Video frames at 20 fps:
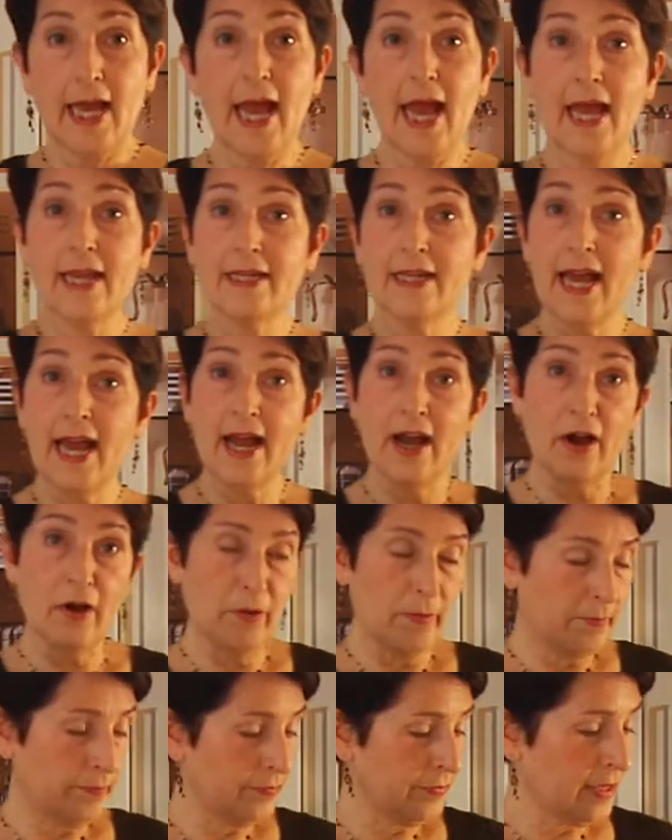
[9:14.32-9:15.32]
And
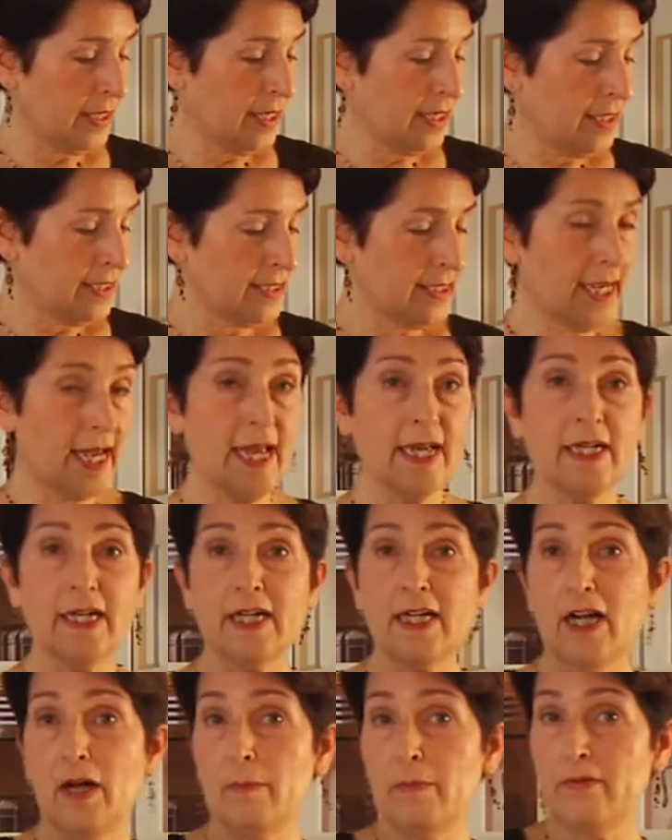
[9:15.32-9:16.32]
now, take a
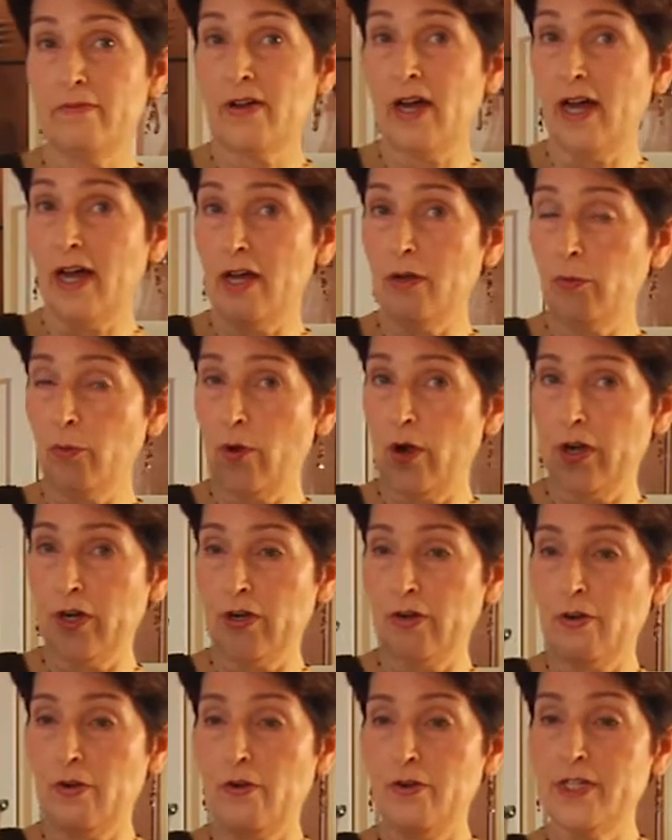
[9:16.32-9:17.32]
cup of hot
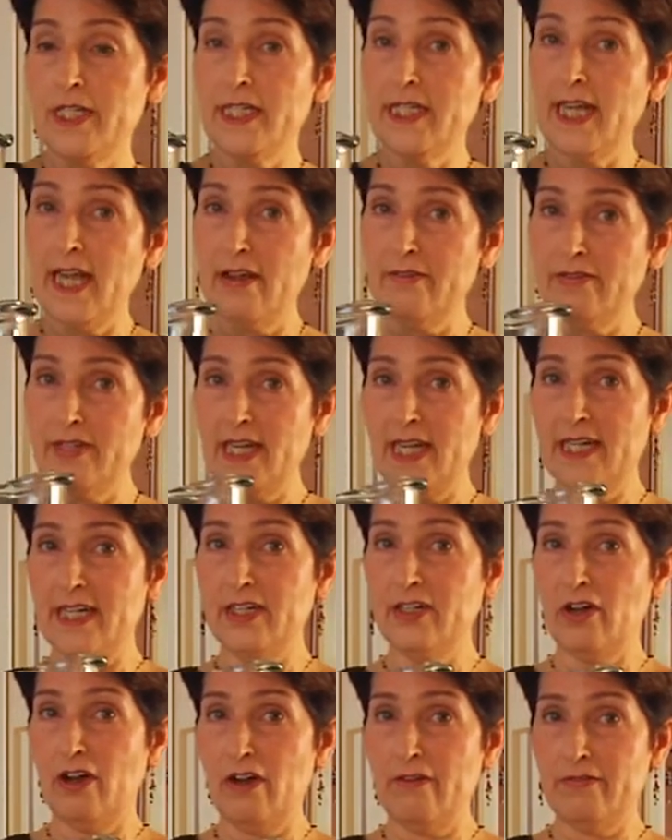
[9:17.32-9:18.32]
water or
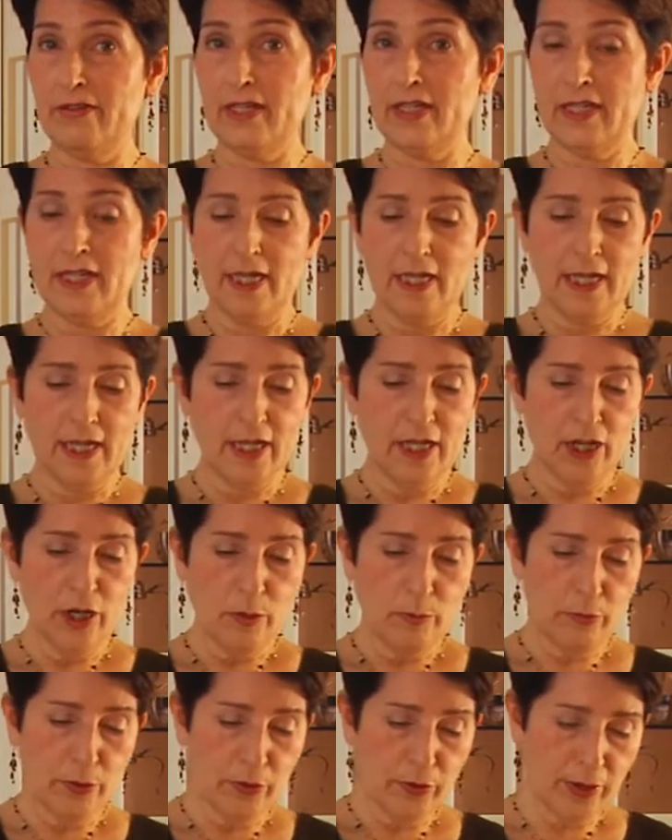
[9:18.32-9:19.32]
decaffeinated coffee.
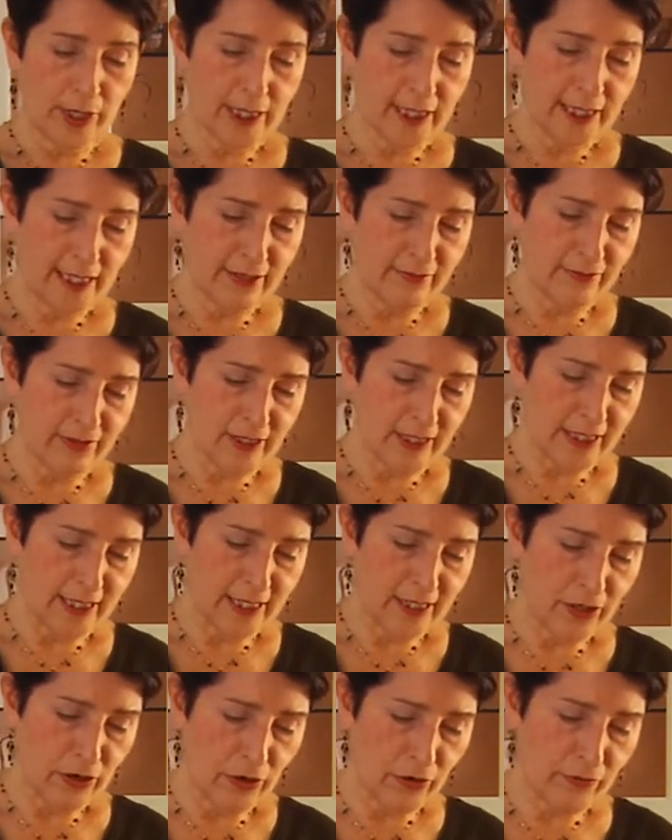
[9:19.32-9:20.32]
Pour it
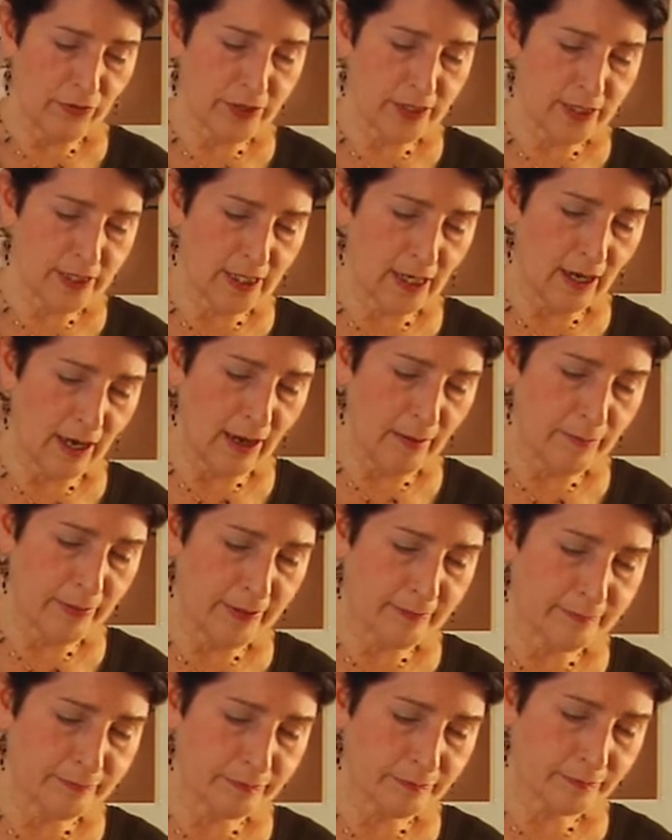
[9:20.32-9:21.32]
evenly over the top,
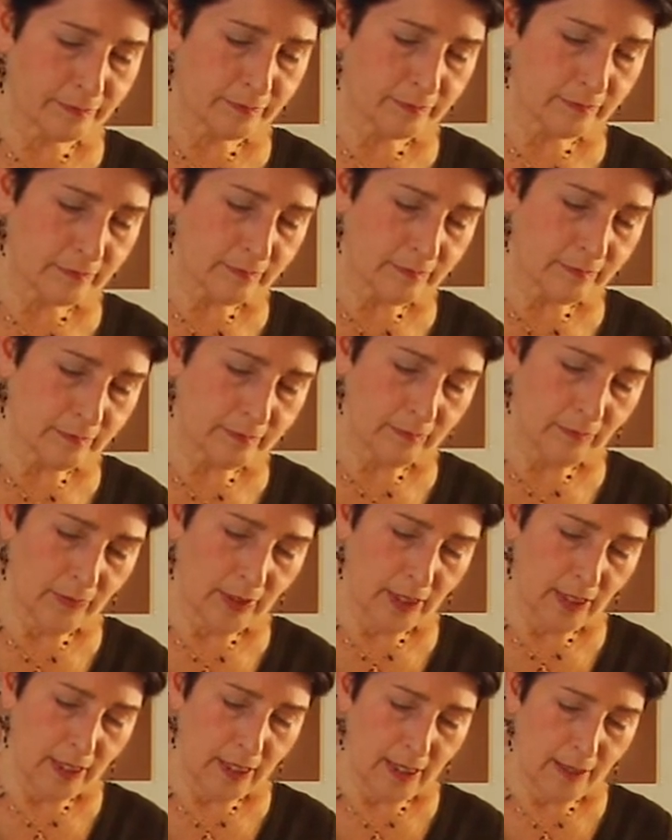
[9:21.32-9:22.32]

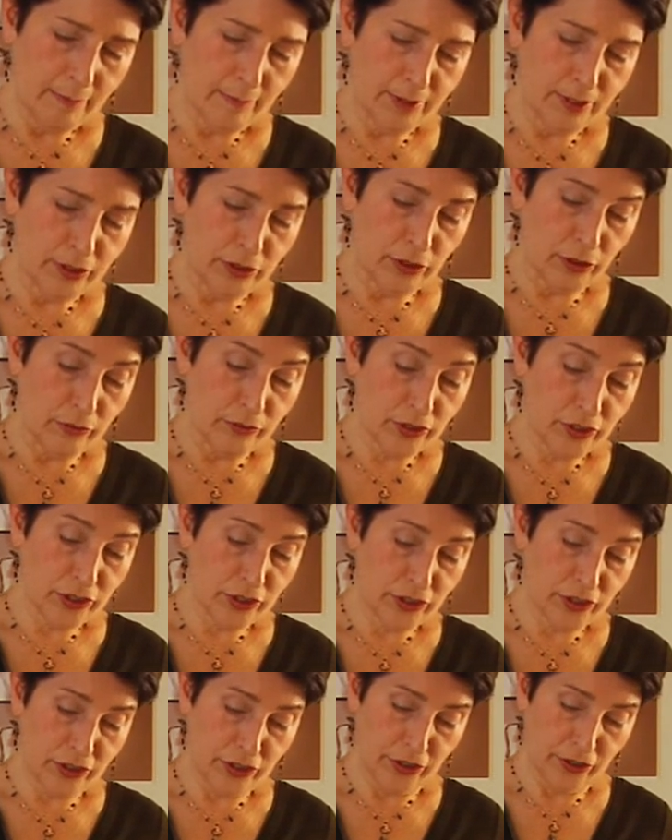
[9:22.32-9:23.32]
but don't
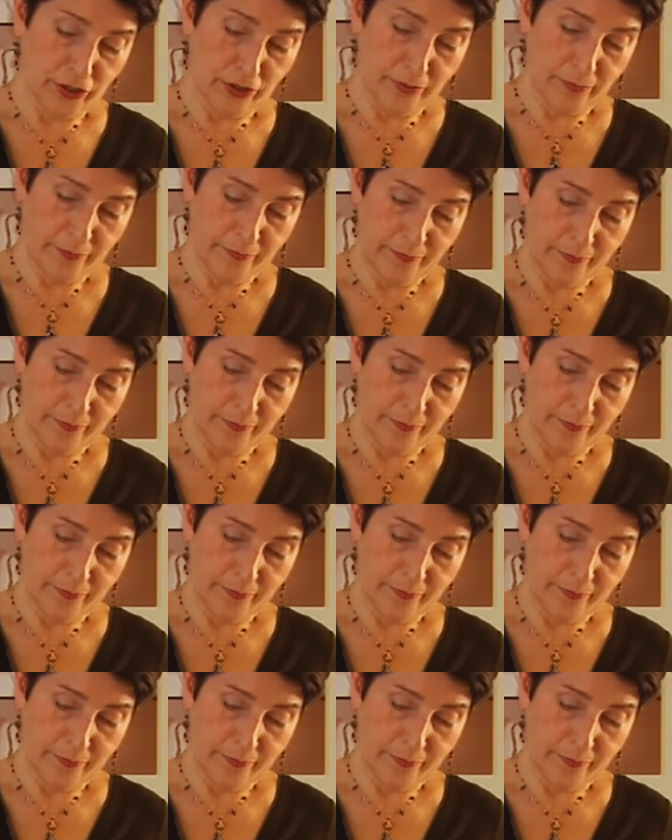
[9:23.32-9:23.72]
stir.